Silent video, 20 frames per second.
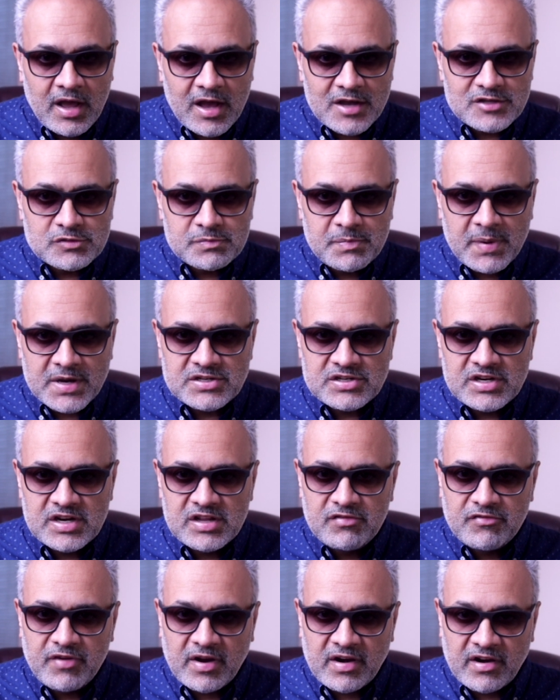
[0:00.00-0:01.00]

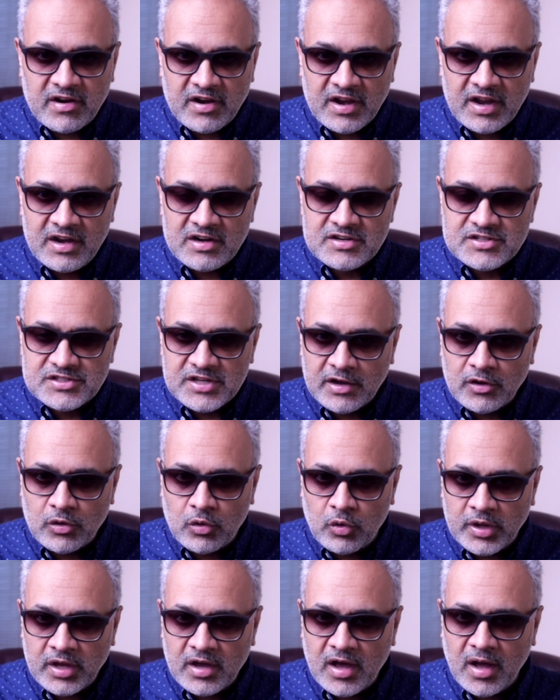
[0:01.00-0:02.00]
especially when rates are
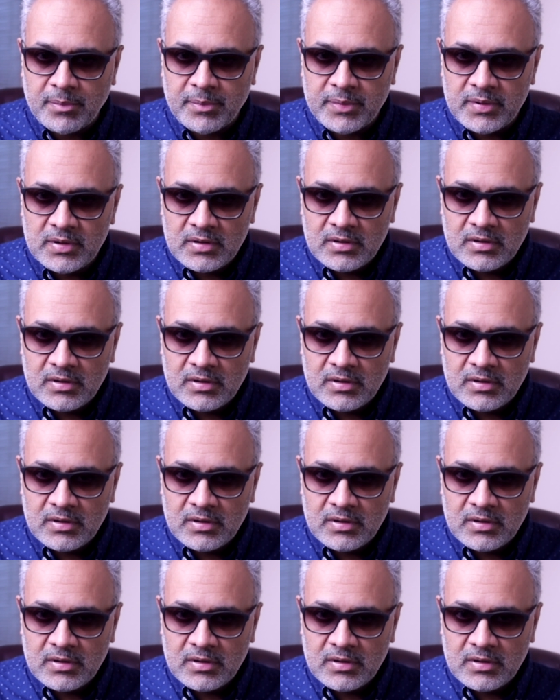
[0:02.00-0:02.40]
going up.